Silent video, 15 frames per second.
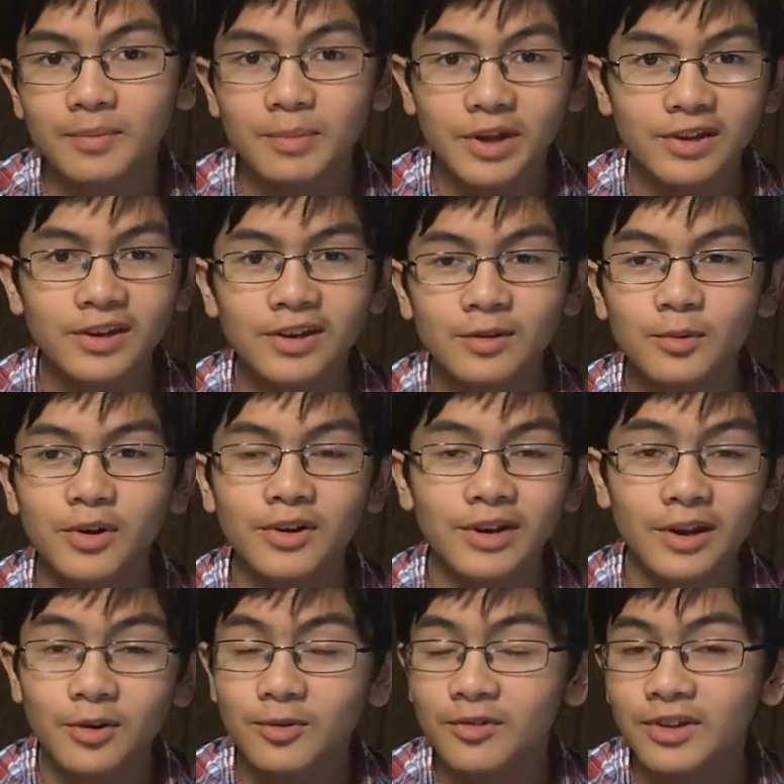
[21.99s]
places where
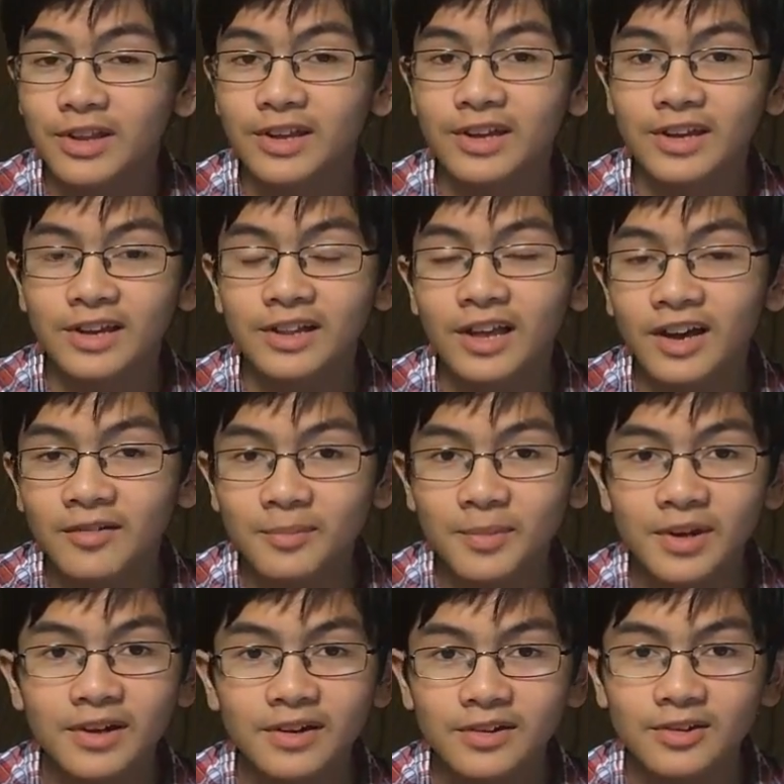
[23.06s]
they don't really eat a lot of
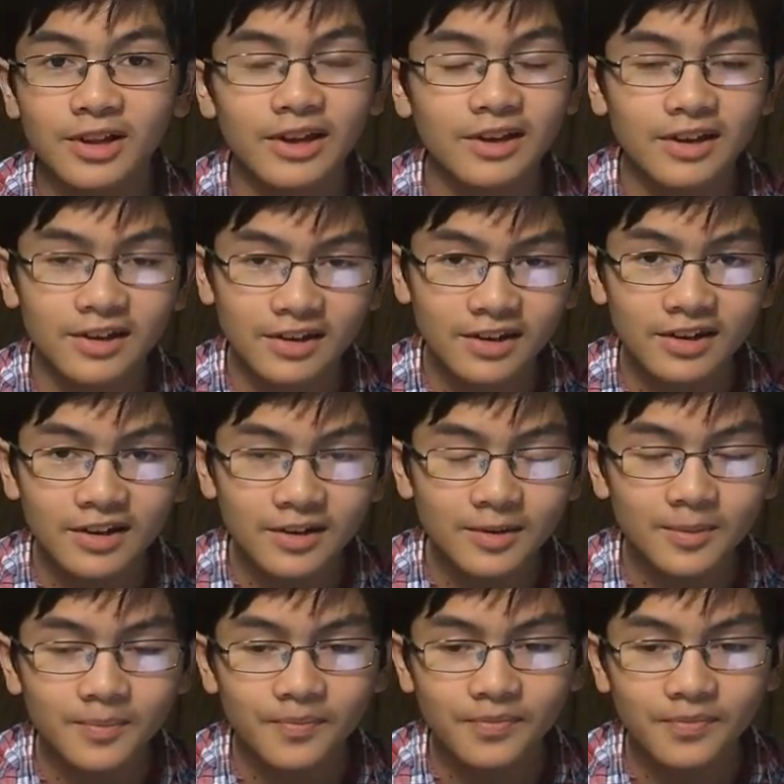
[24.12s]
meat, so like India,